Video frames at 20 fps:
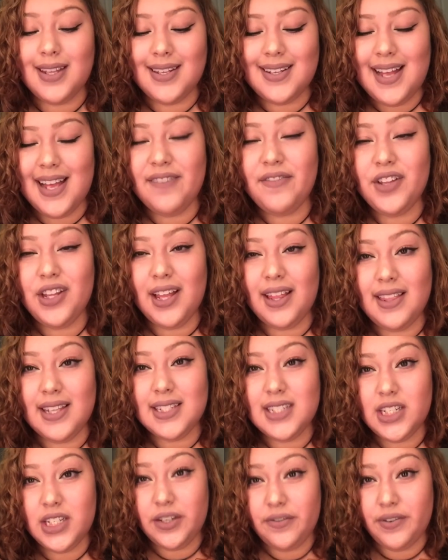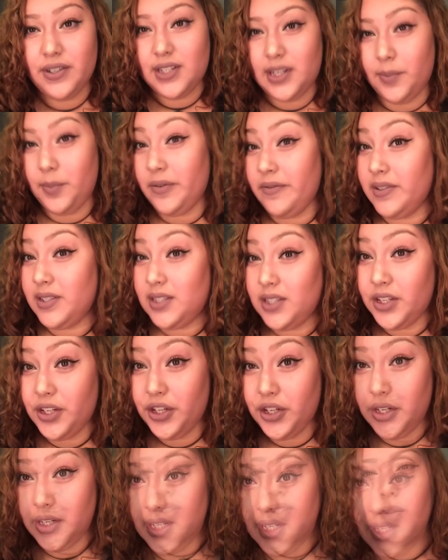I feel like that's a different type of
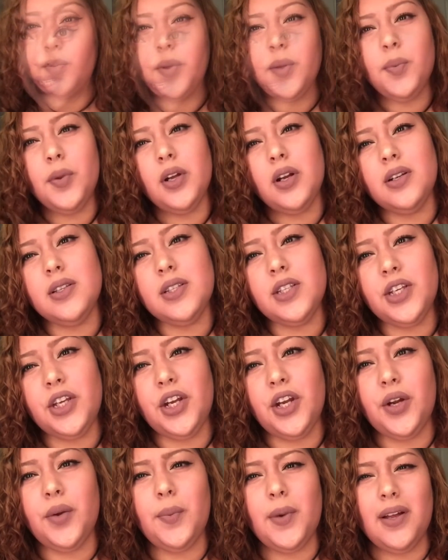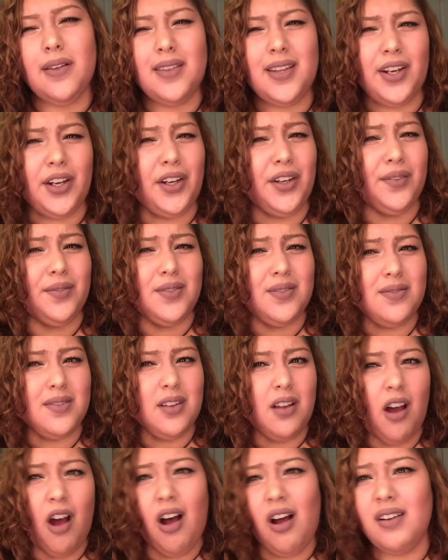insecurity. Some people are insecure about their
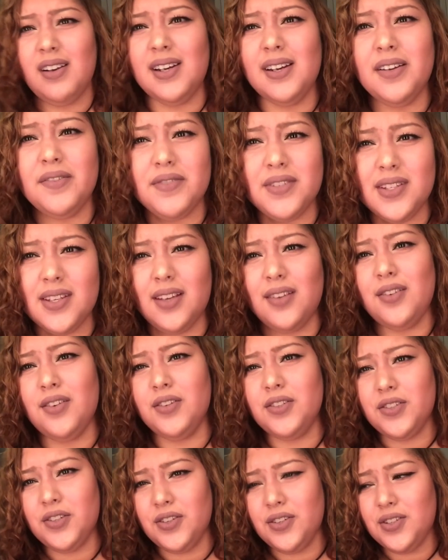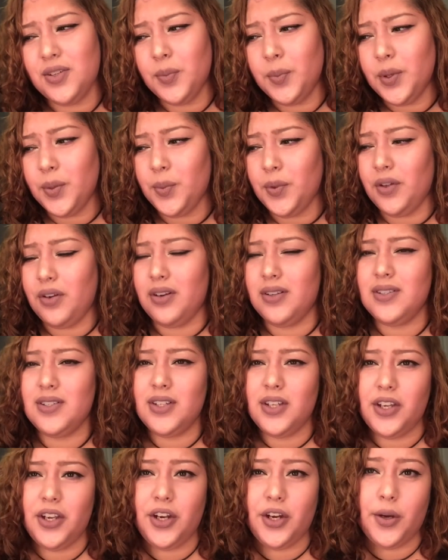cognitive skills, or some people are
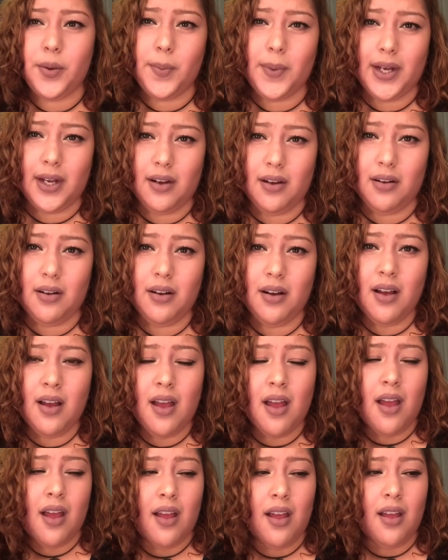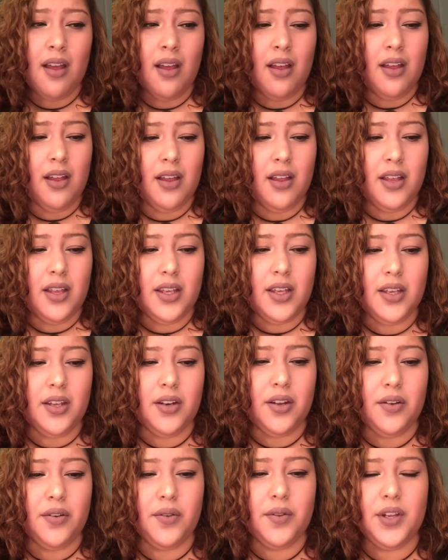insecure about,
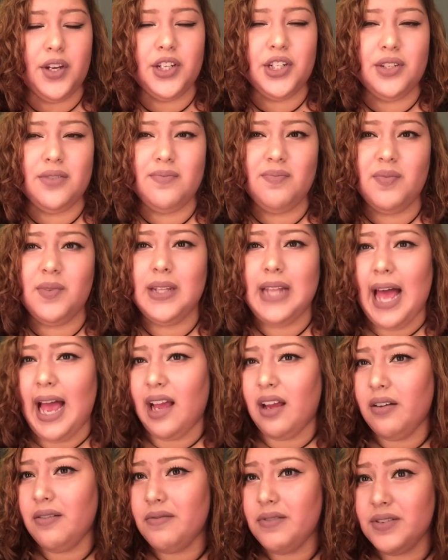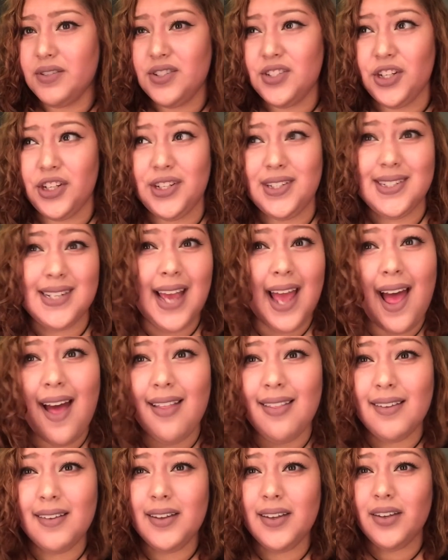their lack of a certain
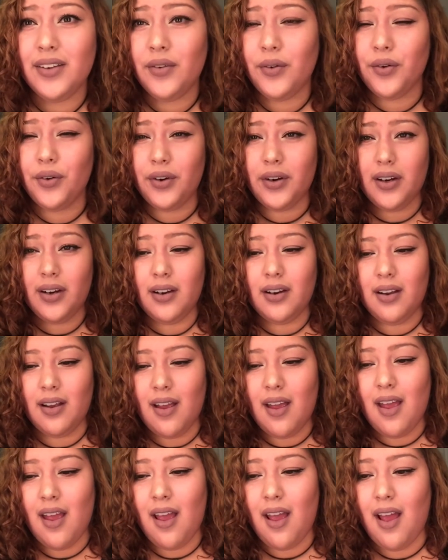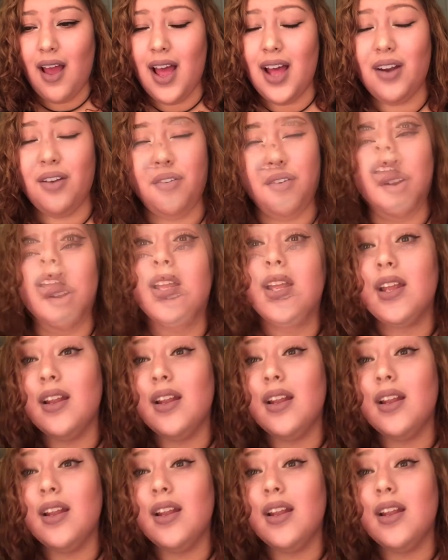talent, or I don't know.